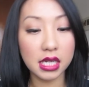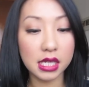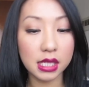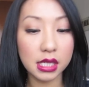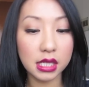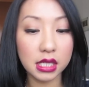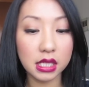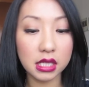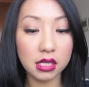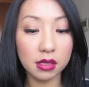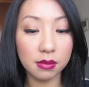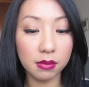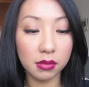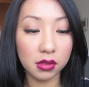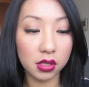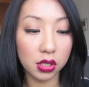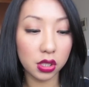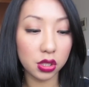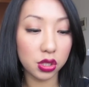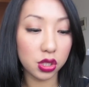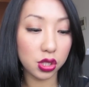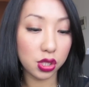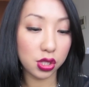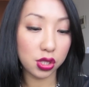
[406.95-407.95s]

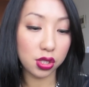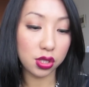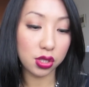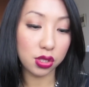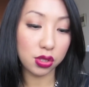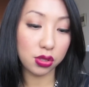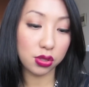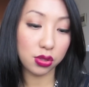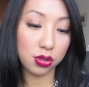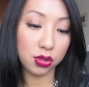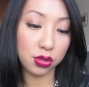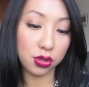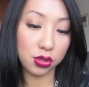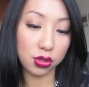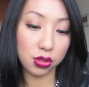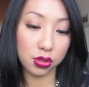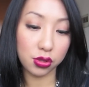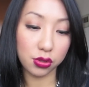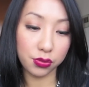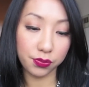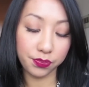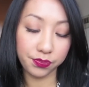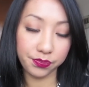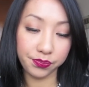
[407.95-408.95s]
similar
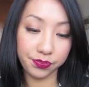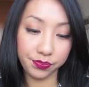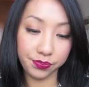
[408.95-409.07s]
to